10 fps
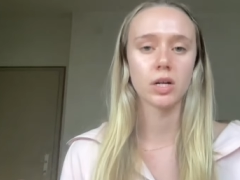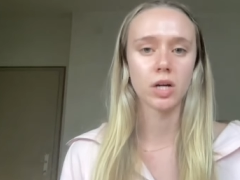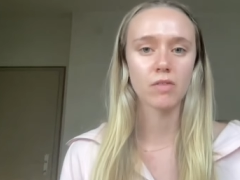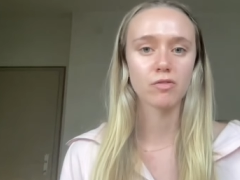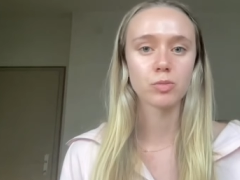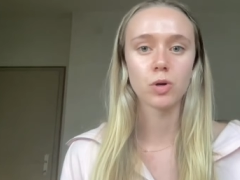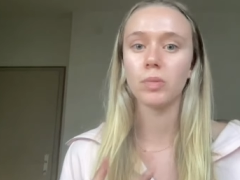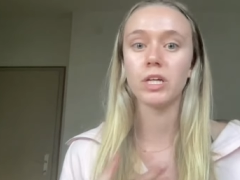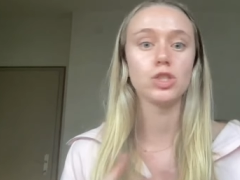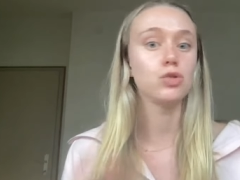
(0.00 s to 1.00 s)
uncomfortable
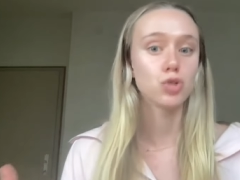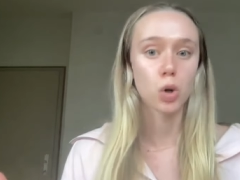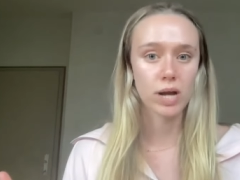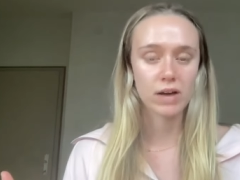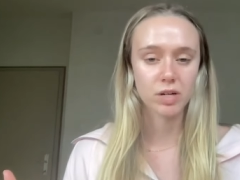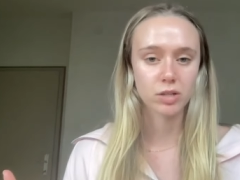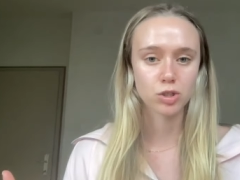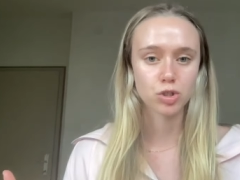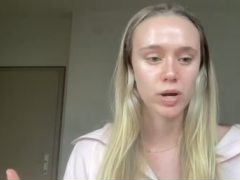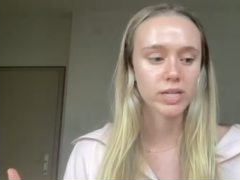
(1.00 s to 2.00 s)
because you don't have another
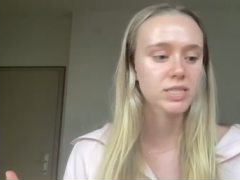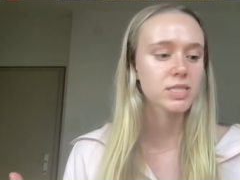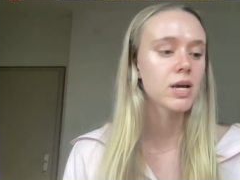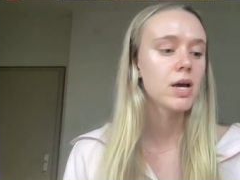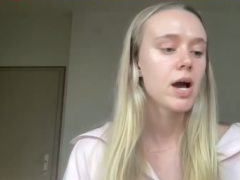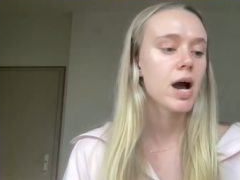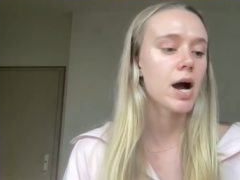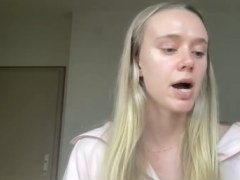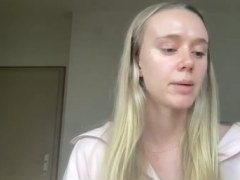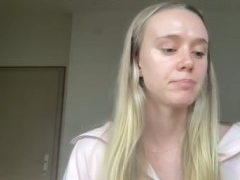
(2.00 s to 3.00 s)
choice.
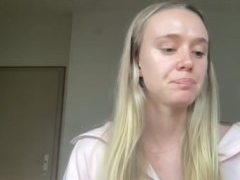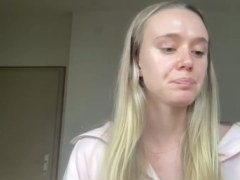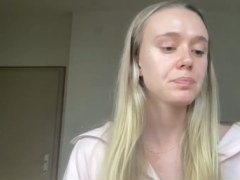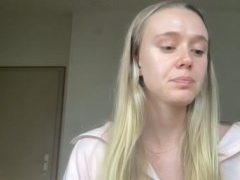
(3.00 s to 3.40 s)
Um,